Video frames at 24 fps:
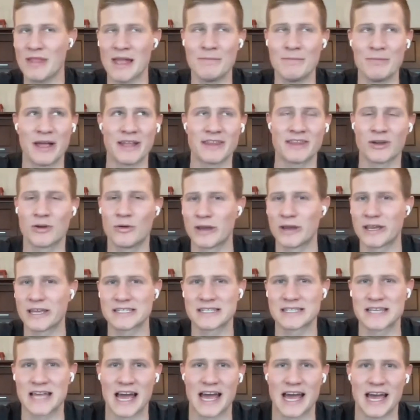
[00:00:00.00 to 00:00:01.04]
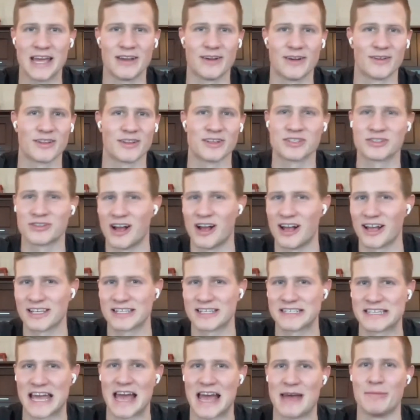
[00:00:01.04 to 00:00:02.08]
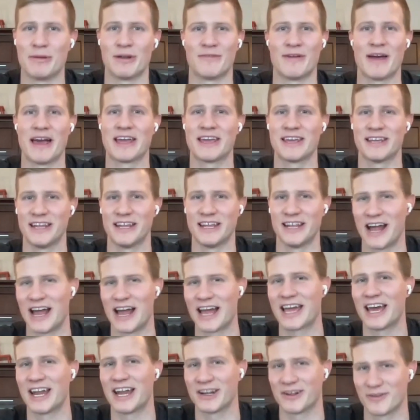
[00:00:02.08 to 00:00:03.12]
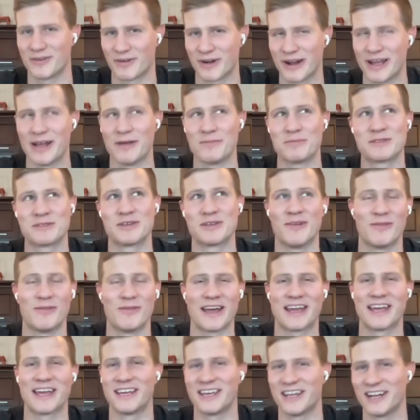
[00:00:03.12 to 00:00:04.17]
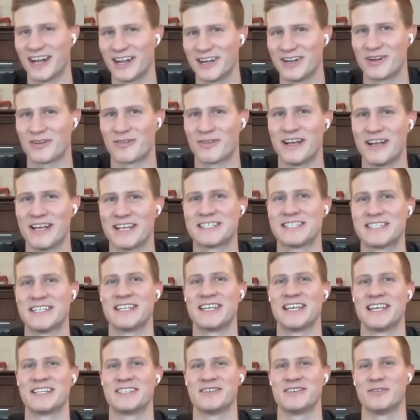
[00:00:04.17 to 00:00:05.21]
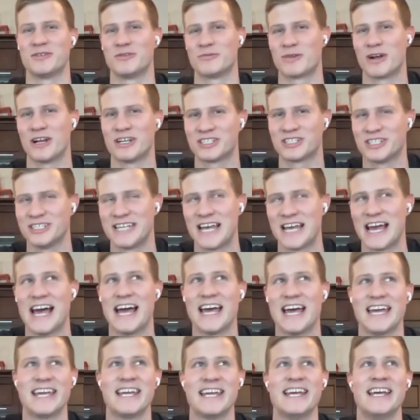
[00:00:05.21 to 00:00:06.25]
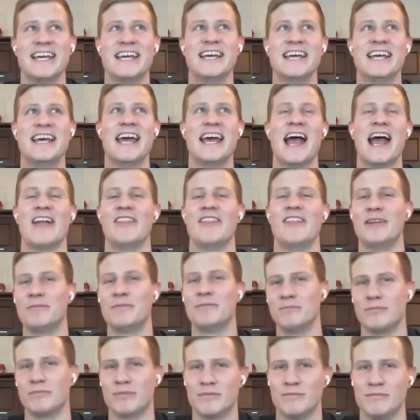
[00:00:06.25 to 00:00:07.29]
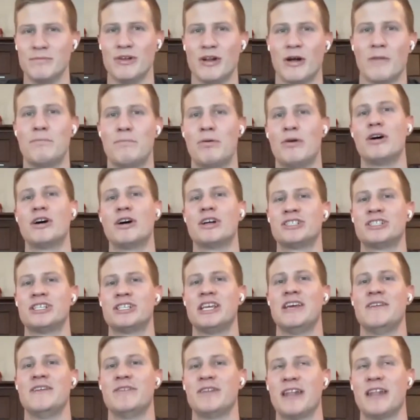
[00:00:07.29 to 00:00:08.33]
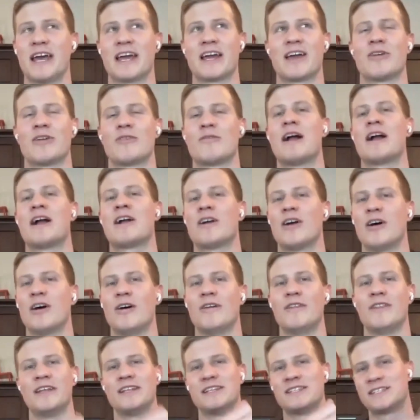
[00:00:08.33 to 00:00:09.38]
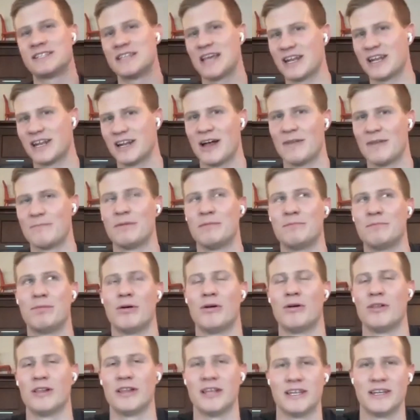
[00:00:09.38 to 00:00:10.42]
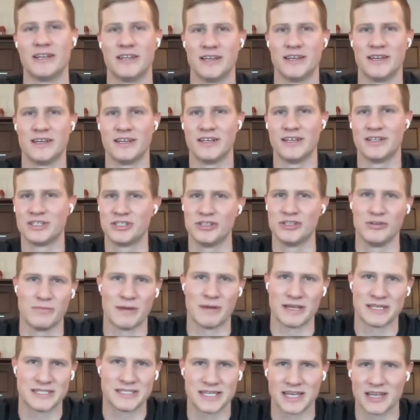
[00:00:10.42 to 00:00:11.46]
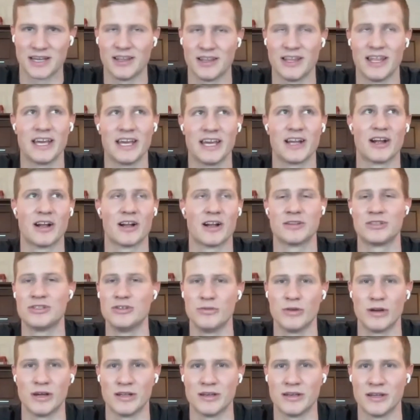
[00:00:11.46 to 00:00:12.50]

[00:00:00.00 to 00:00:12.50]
I'm not the quickest guy or the strongest guy, but if I could, and I got grip, so if I could get on your wrist and get to a Russian tie and then, push even like a Greco and then set it up and pull it, shoot my single leg or do